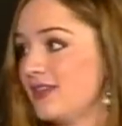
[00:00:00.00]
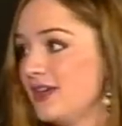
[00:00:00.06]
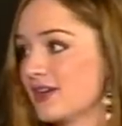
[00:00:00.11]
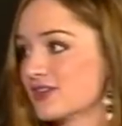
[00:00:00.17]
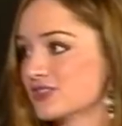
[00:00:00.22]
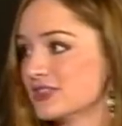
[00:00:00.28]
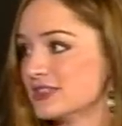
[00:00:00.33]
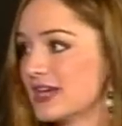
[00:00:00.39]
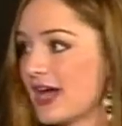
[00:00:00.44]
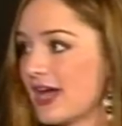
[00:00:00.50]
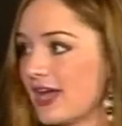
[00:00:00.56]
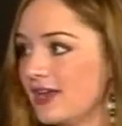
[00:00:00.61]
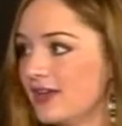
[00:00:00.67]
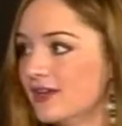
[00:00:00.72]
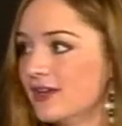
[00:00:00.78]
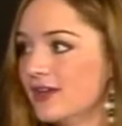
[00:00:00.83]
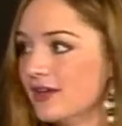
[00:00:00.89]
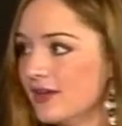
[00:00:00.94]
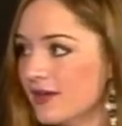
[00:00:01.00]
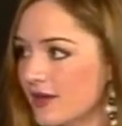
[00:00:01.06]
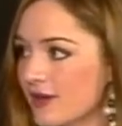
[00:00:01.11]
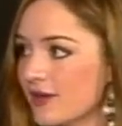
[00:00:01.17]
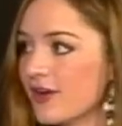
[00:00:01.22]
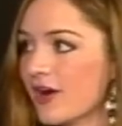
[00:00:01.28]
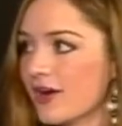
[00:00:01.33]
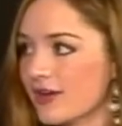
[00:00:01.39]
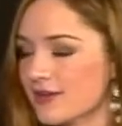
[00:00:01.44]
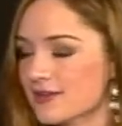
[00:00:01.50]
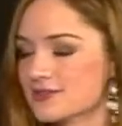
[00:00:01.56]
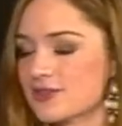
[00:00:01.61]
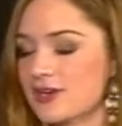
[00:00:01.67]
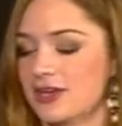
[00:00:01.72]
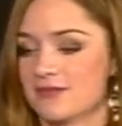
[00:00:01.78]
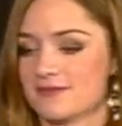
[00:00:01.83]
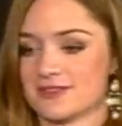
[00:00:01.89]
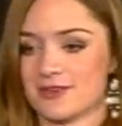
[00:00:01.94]
He actually died guarding his
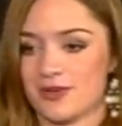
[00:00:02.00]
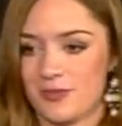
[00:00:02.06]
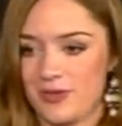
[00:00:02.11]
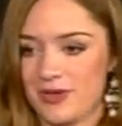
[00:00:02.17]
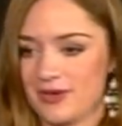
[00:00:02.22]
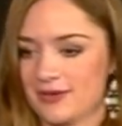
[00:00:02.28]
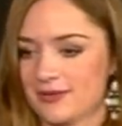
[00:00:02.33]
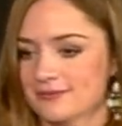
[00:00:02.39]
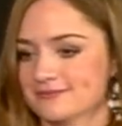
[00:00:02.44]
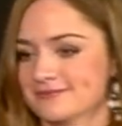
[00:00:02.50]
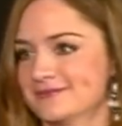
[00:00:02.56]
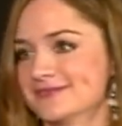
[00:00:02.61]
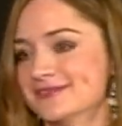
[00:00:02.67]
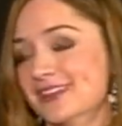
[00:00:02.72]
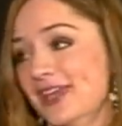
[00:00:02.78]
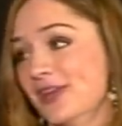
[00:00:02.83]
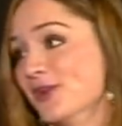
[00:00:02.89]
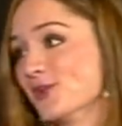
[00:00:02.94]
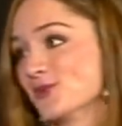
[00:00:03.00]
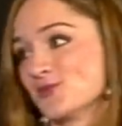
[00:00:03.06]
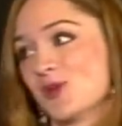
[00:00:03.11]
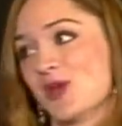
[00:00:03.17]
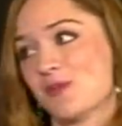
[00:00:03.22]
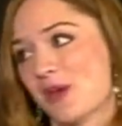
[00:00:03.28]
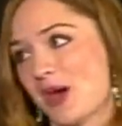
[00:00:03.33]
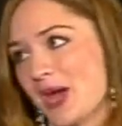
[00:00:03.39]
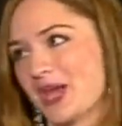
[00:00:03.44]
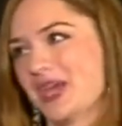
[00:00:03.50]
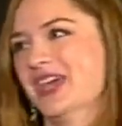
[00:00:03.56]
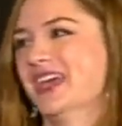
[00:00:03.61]
grave. So I mean, it it goes way back.